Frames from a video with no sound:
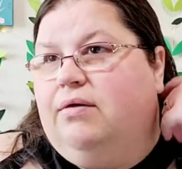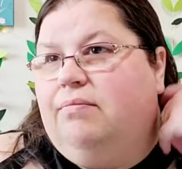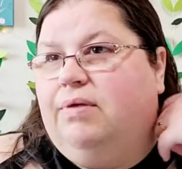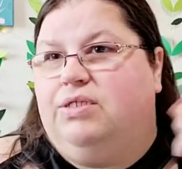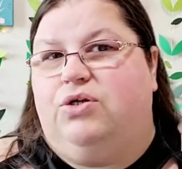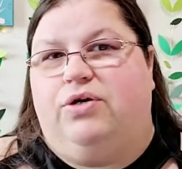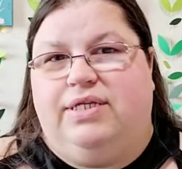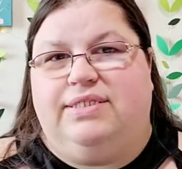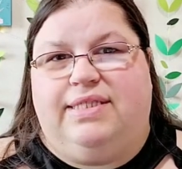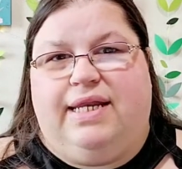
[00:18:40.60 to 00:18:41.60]
a certain
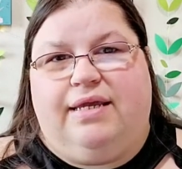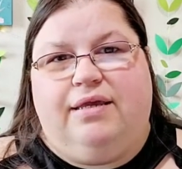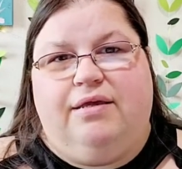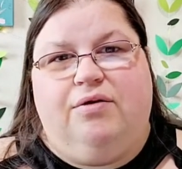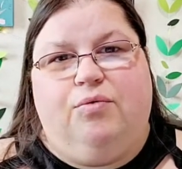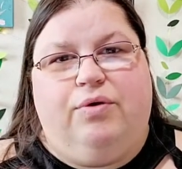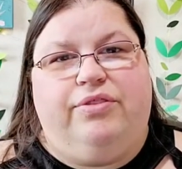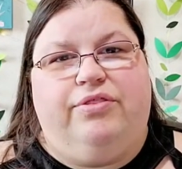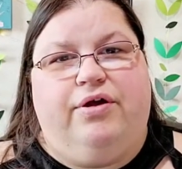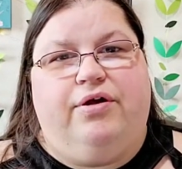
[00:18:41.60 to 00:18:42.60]
aesthetic
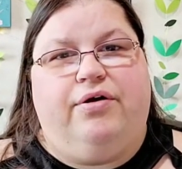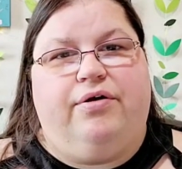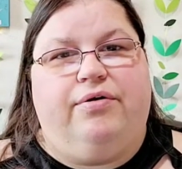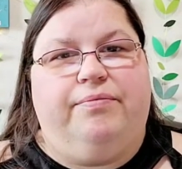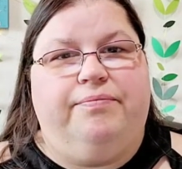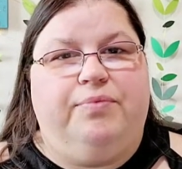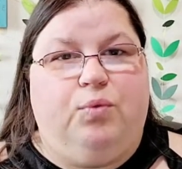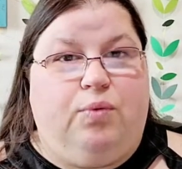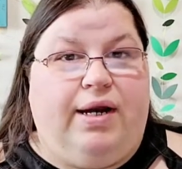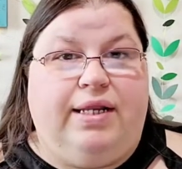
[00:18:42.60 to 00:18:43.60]
with their
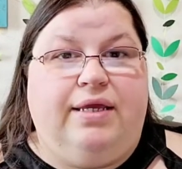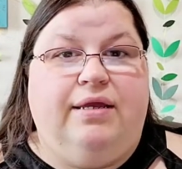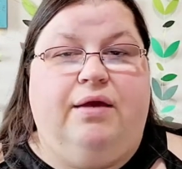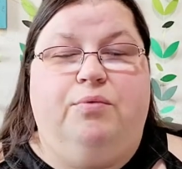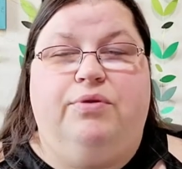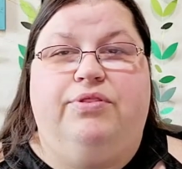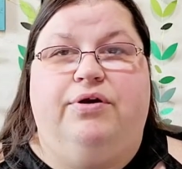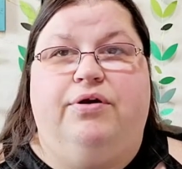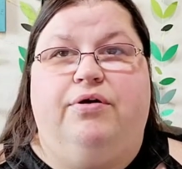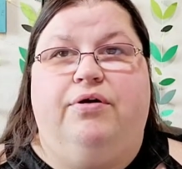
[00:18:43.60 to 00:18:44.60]
writing and with
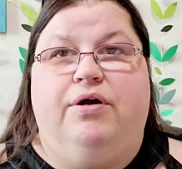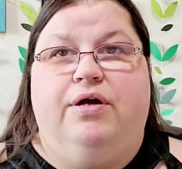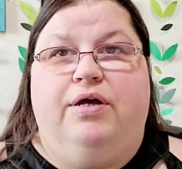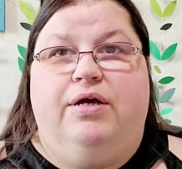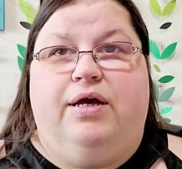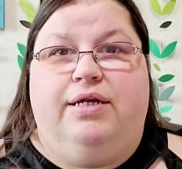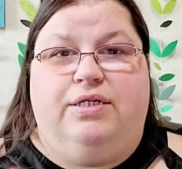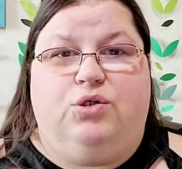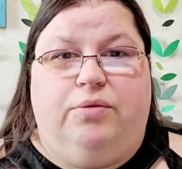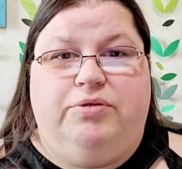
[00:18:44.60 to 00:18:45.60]
their uh,
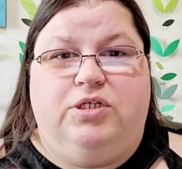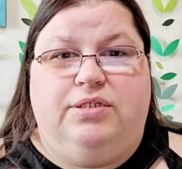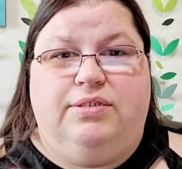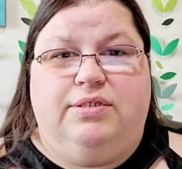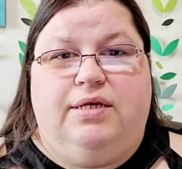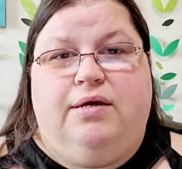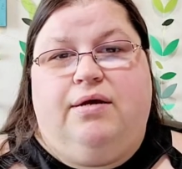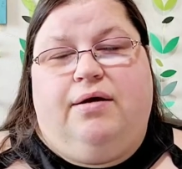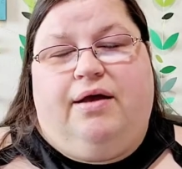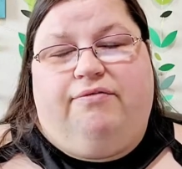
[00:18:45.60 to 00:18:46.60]
descriptions.
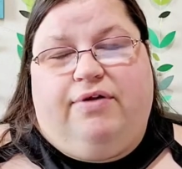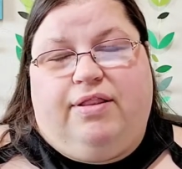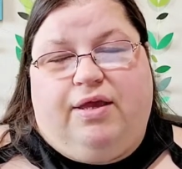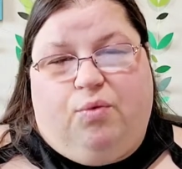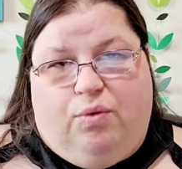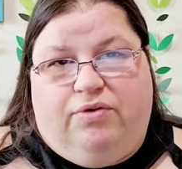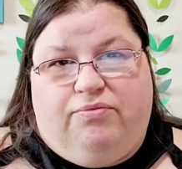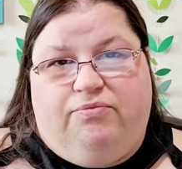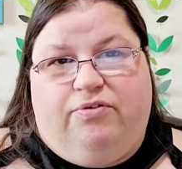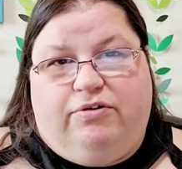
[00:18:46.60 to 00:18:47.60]
I felt like one of
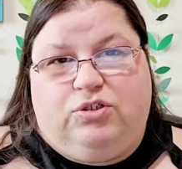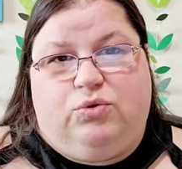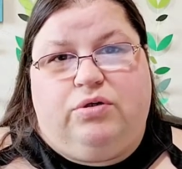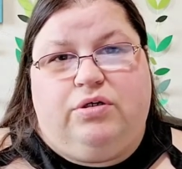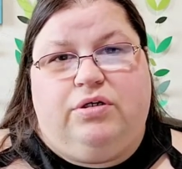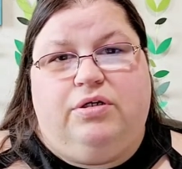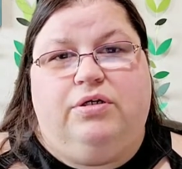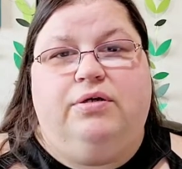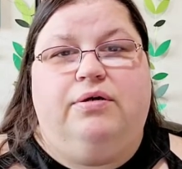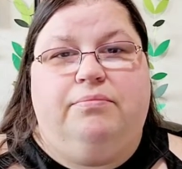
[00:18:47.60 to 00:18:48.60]
them fell short,
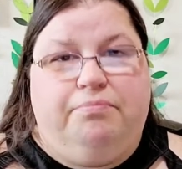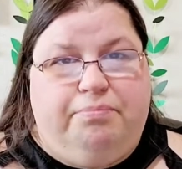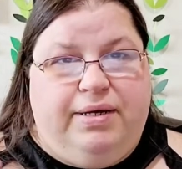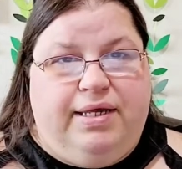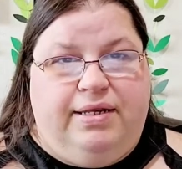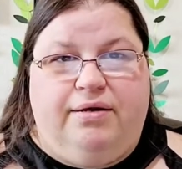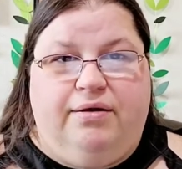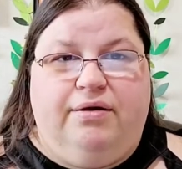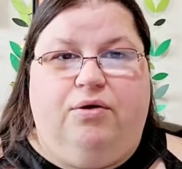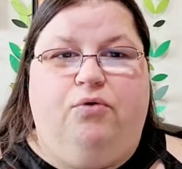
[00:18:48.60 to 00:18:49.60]
but
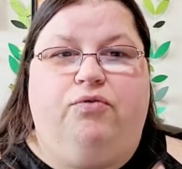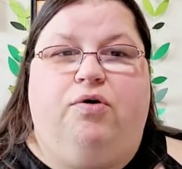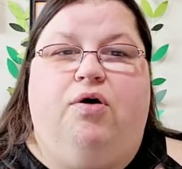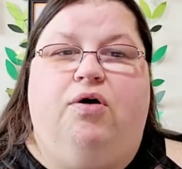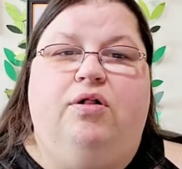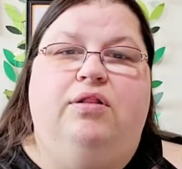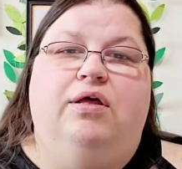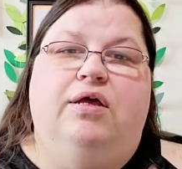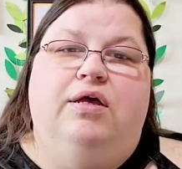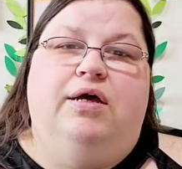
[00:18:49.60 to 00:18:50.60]
overall,
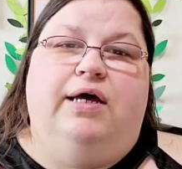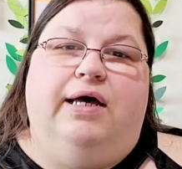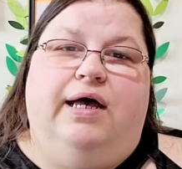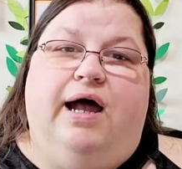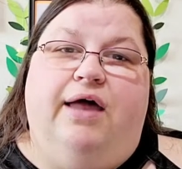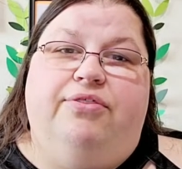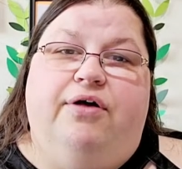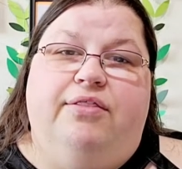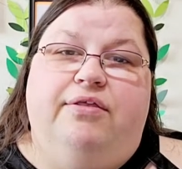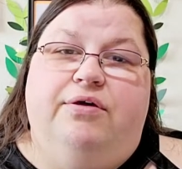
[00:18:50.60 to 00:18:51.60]
uh, I
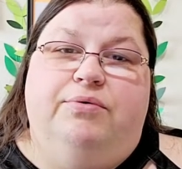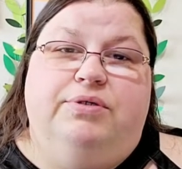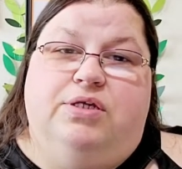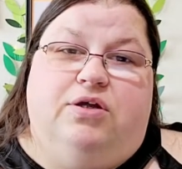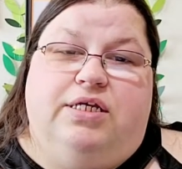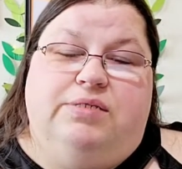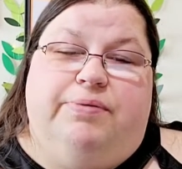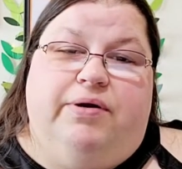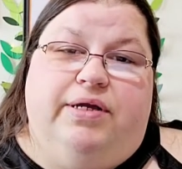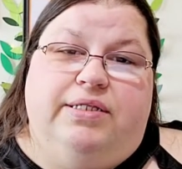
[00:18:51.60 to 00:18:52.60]
thought it was a good
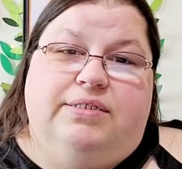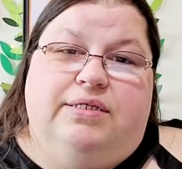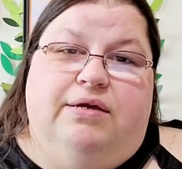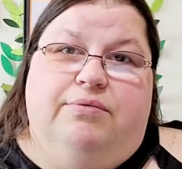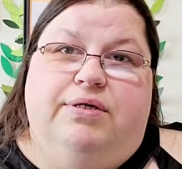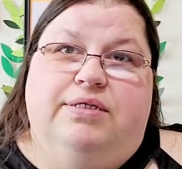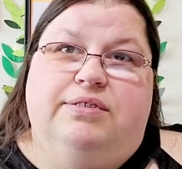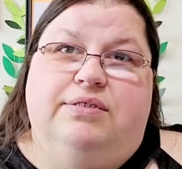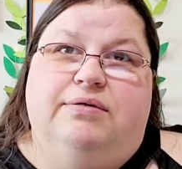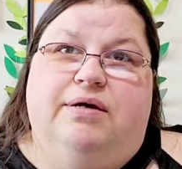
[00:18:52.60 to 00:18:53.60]
experience. It
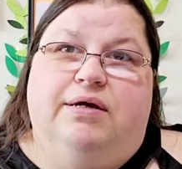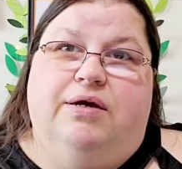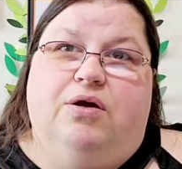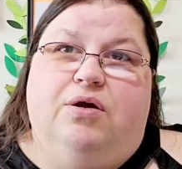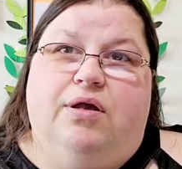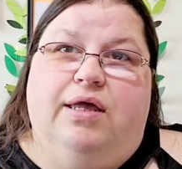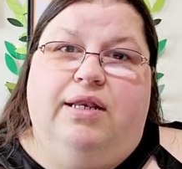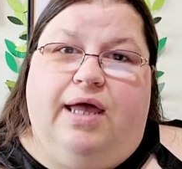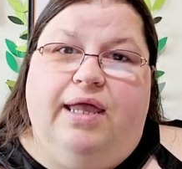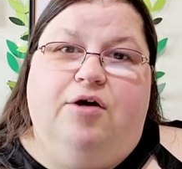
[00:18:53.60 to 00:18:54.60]
was an
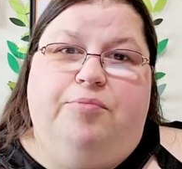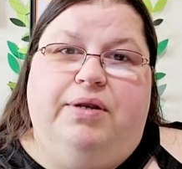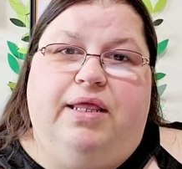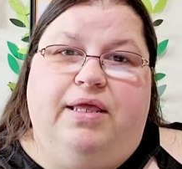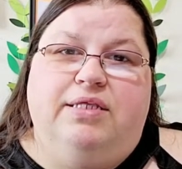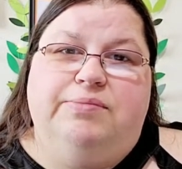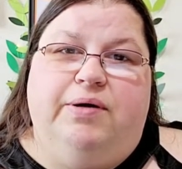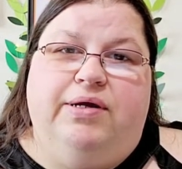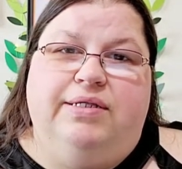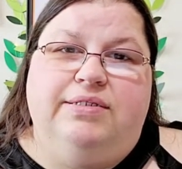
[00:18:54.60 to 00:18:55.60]
eye opening
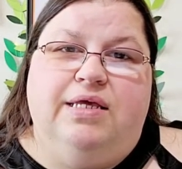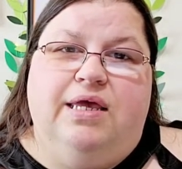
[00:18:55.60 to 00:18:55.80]
experience.